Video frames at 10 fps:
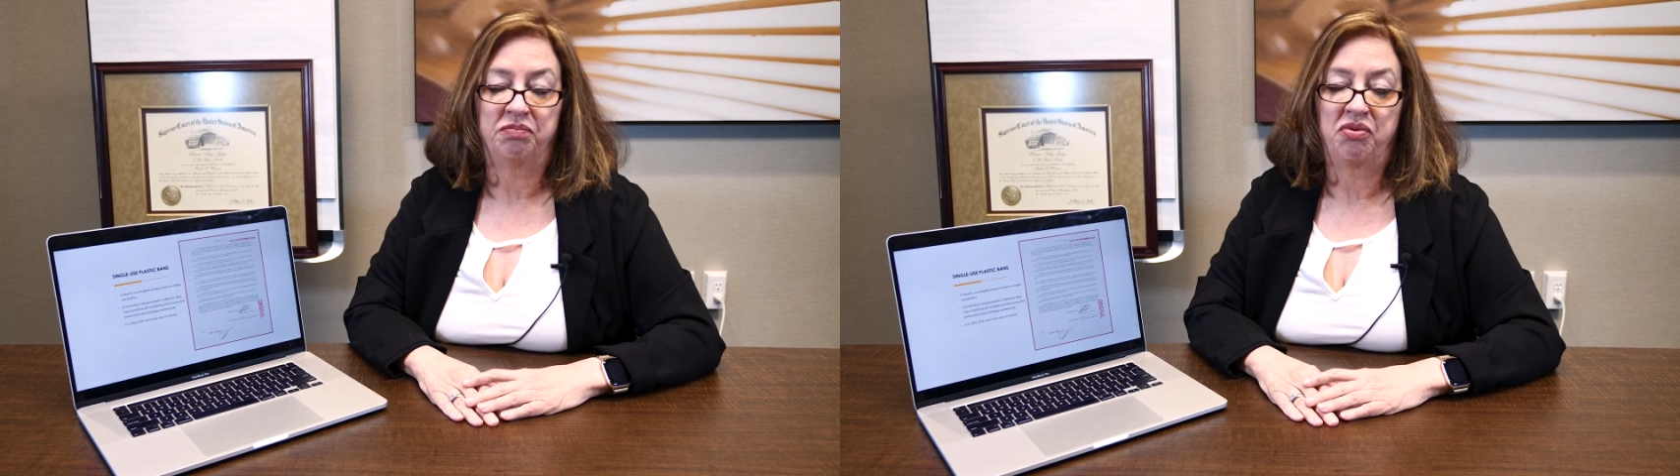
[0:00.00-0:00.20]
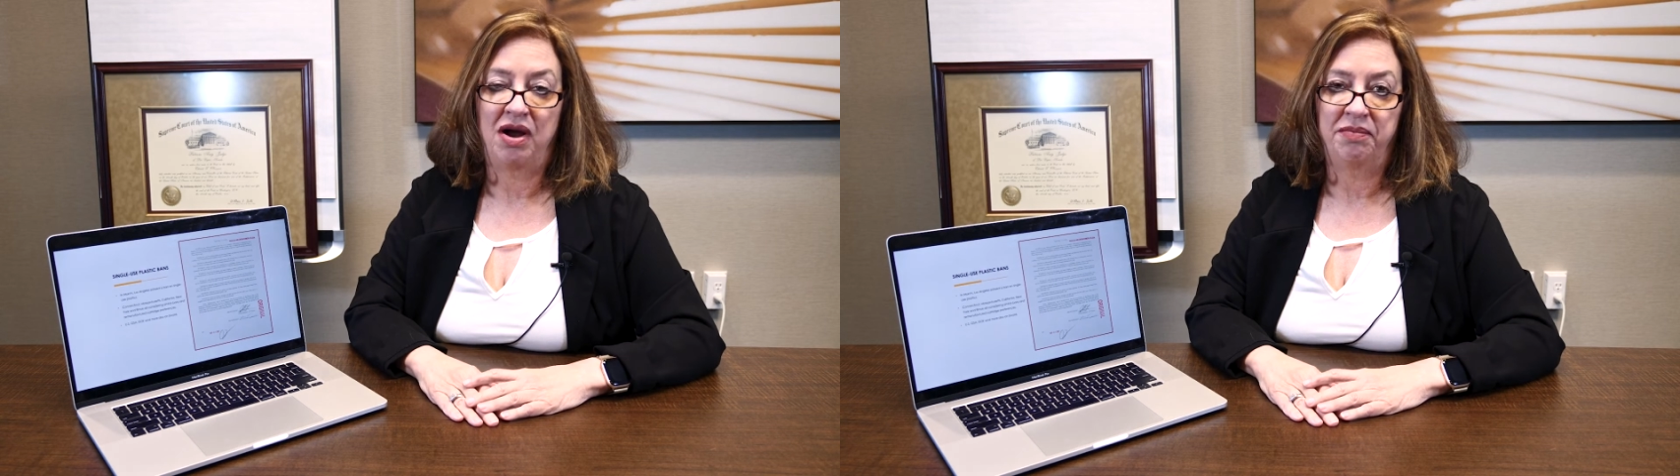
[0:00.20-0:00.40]

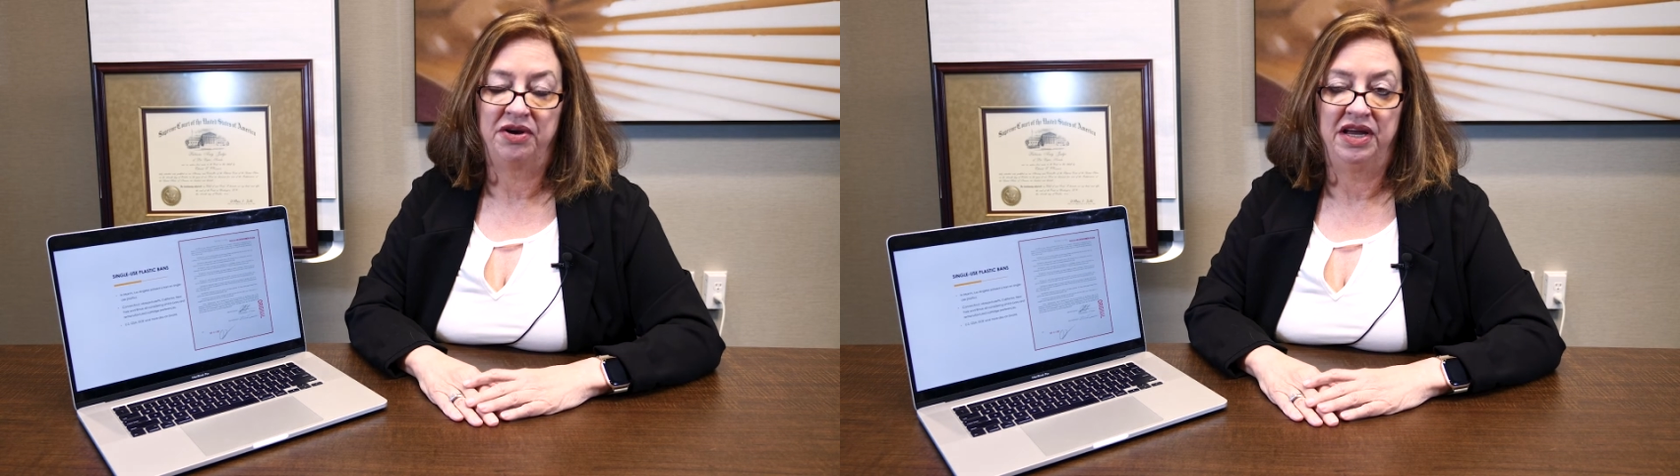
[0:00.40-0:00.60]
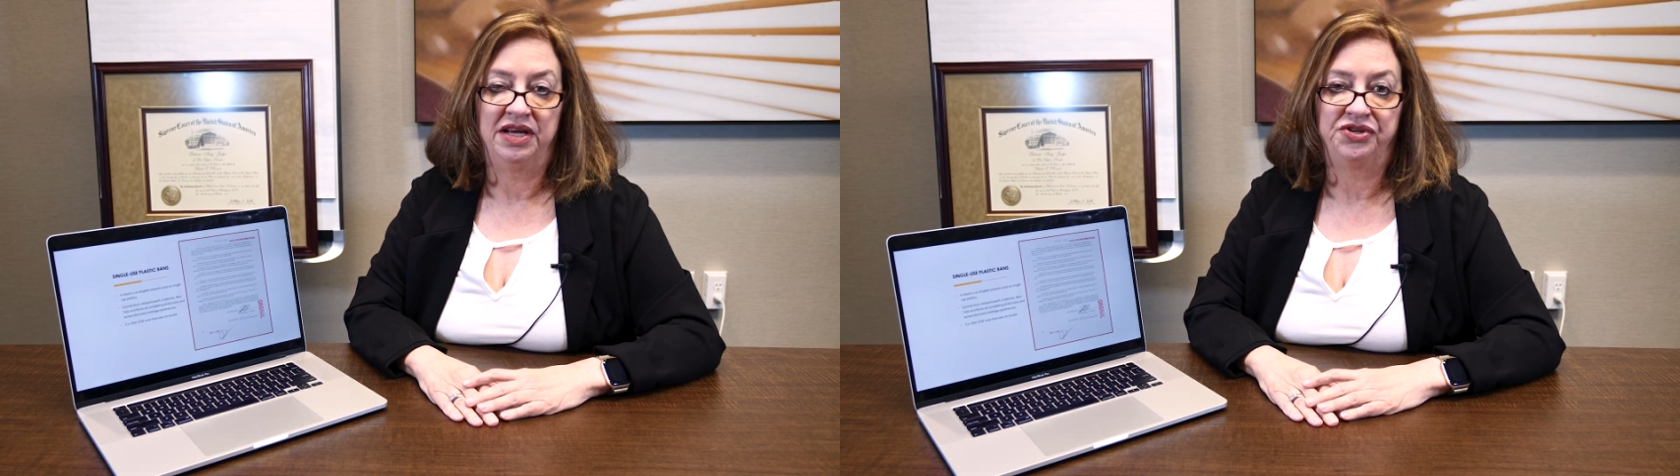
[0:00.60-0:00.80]

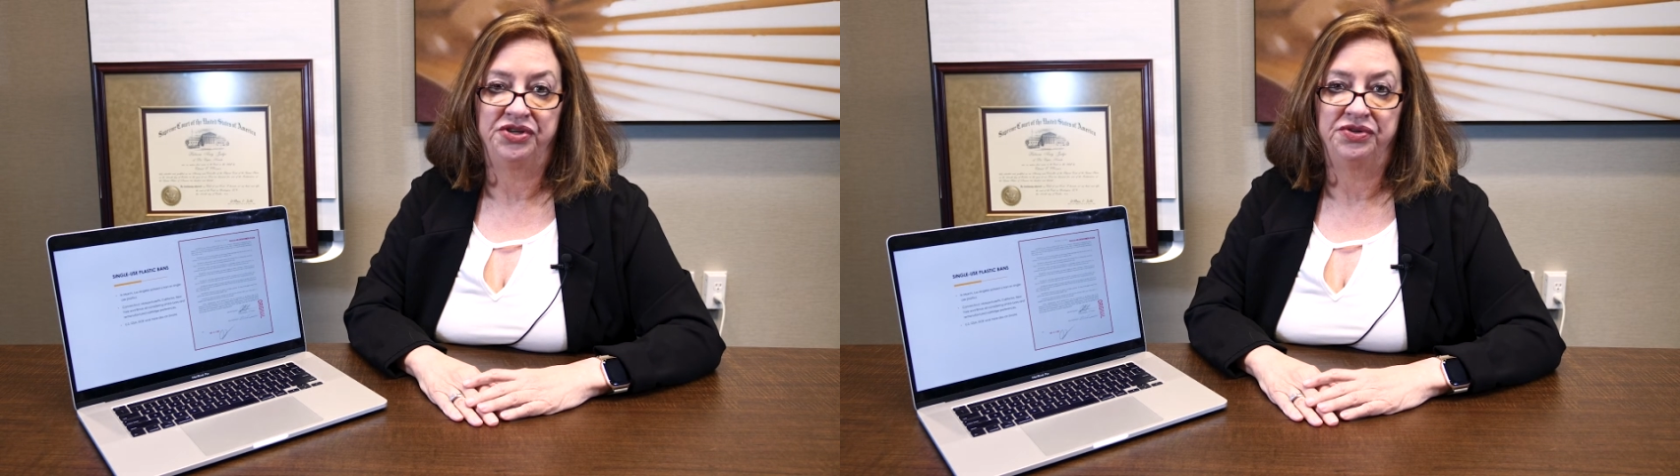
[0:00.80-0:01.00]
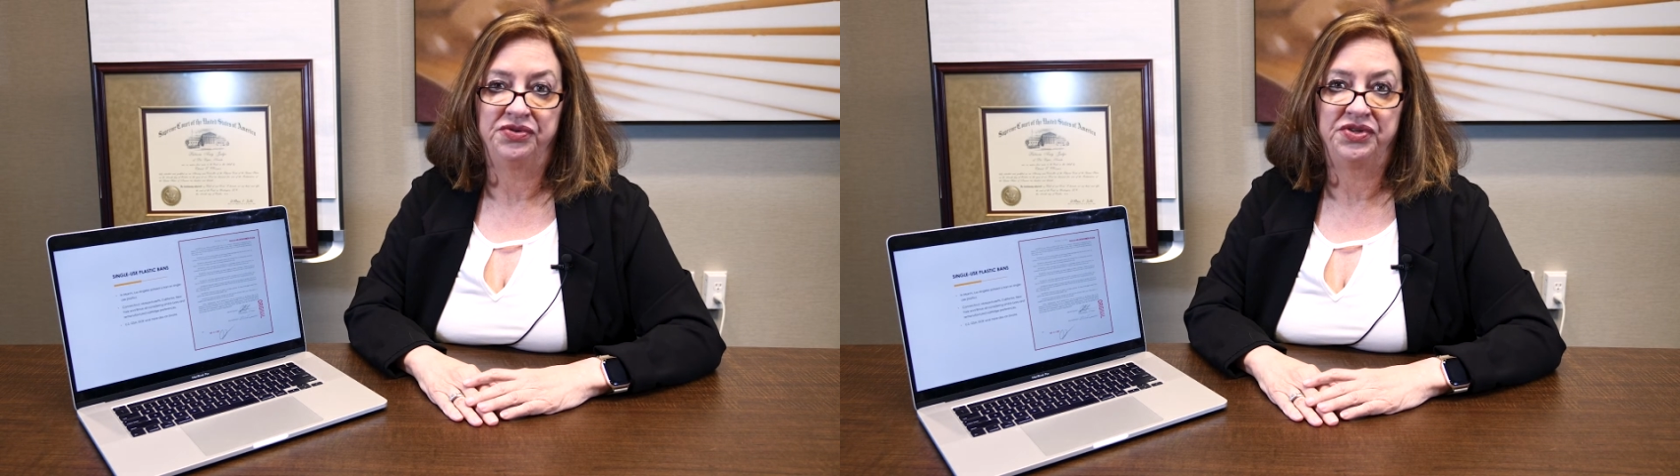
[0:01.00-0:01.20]
property
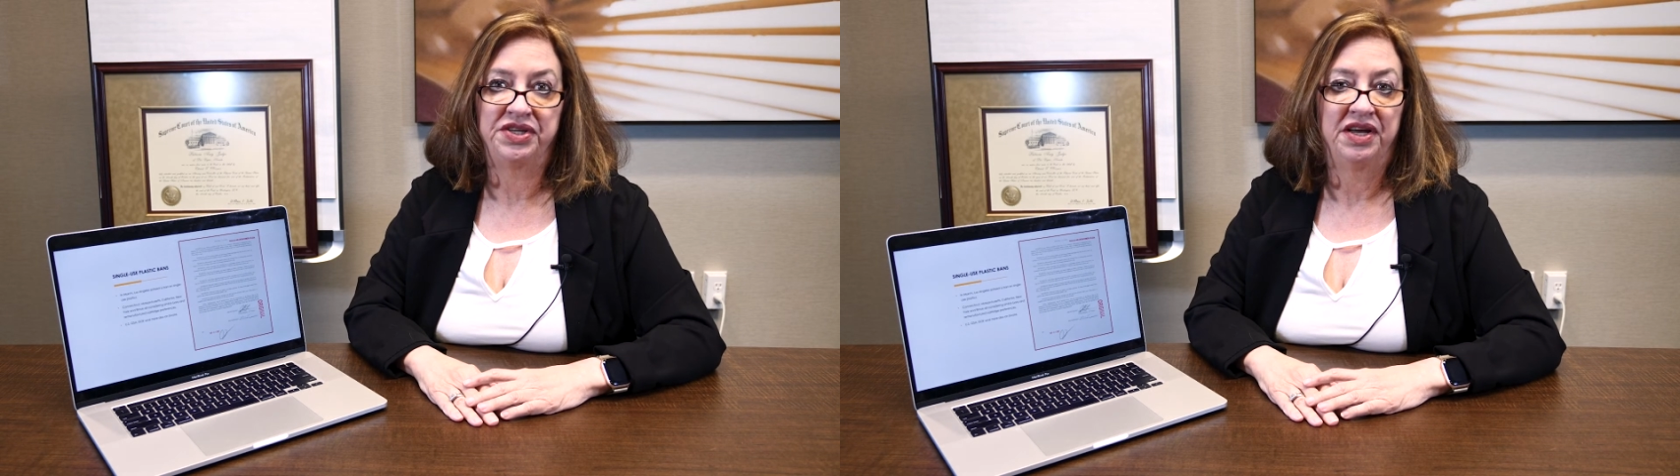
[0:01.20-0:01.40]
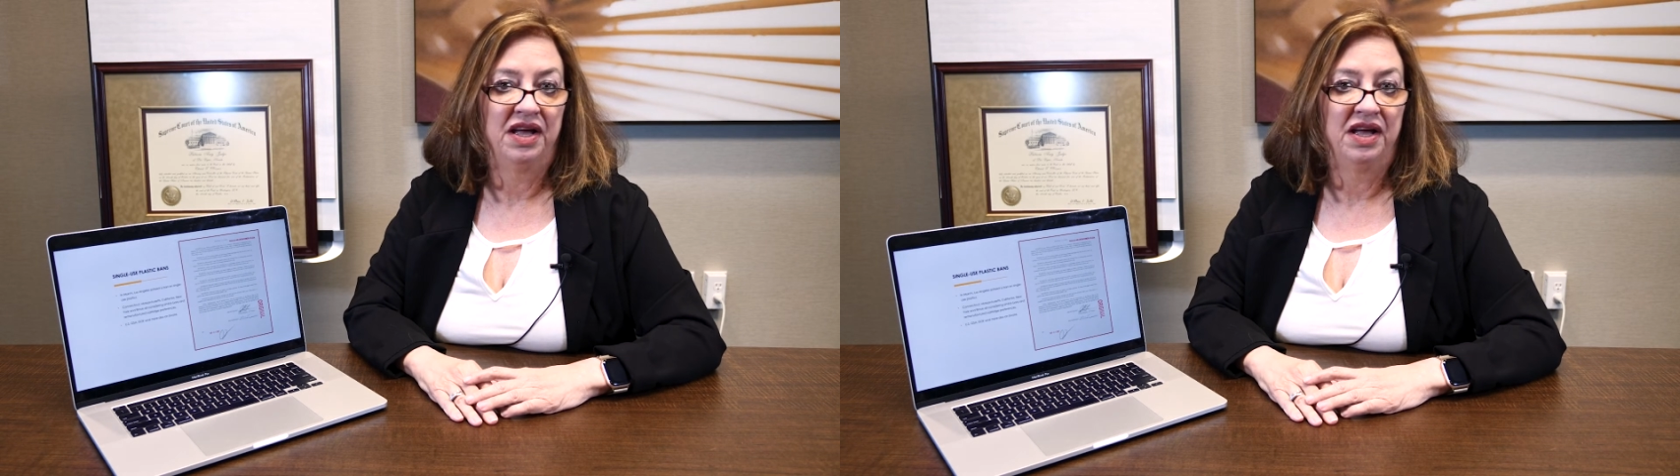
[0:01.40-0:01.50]
issues,